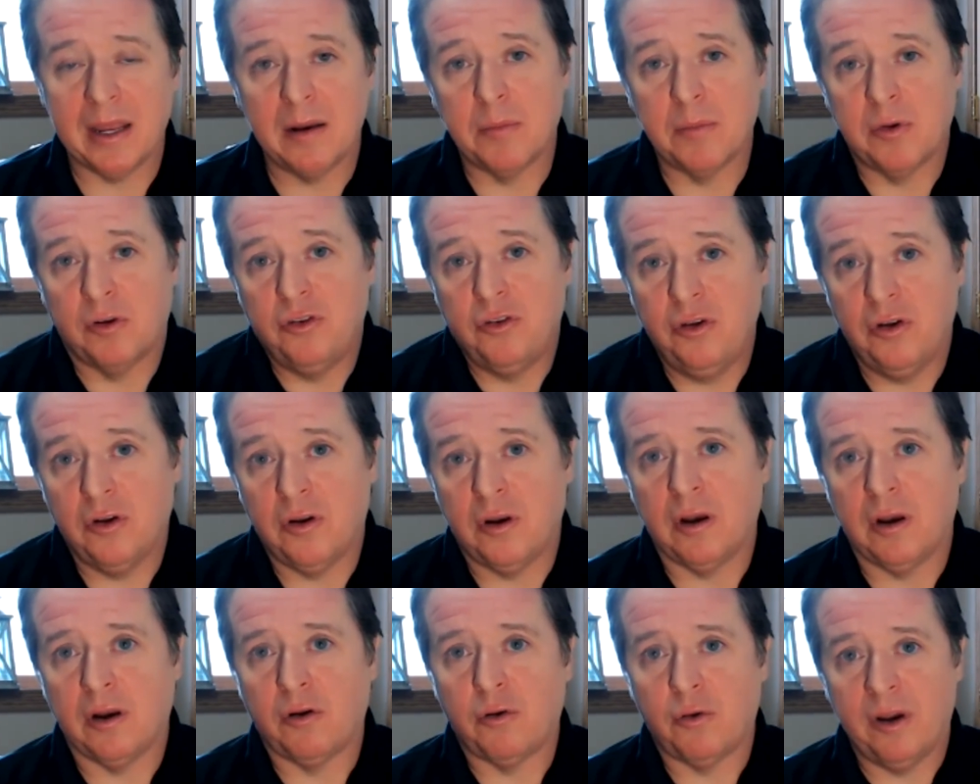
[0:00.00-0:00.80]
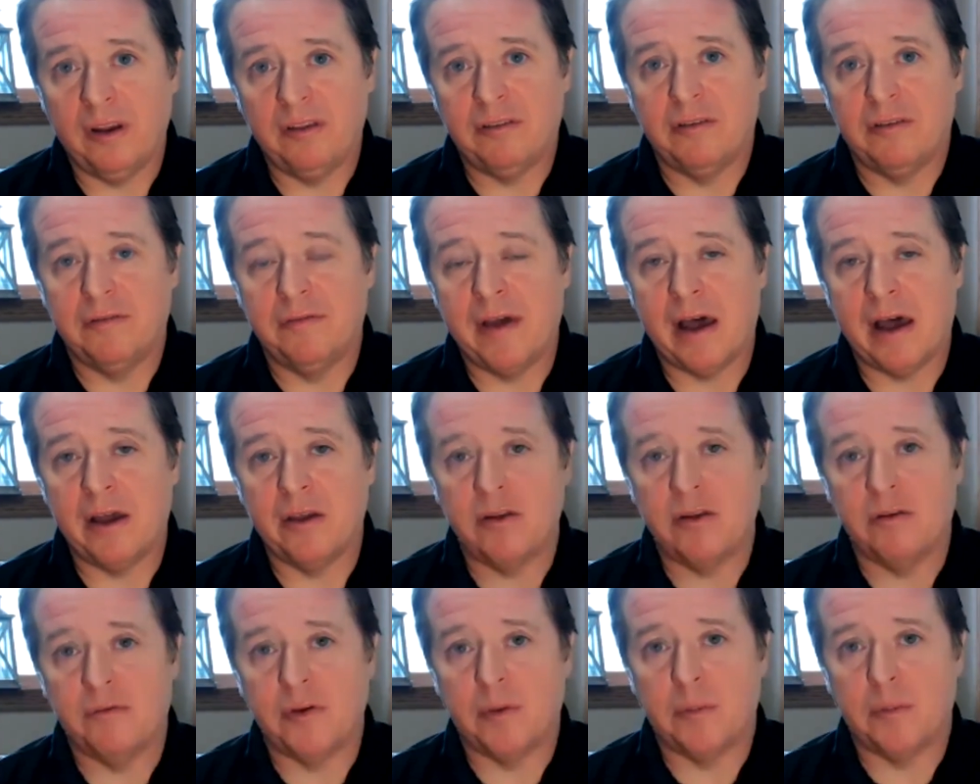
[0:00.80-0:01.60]
Number two, you're going to increase the
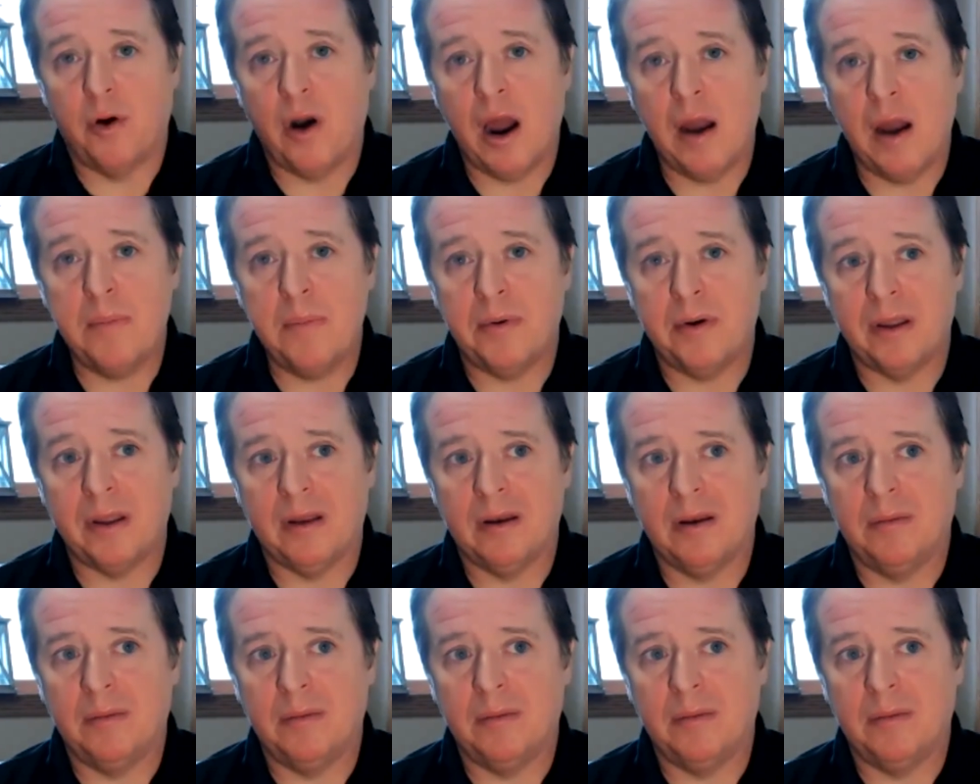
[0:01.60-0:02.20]
value of your property.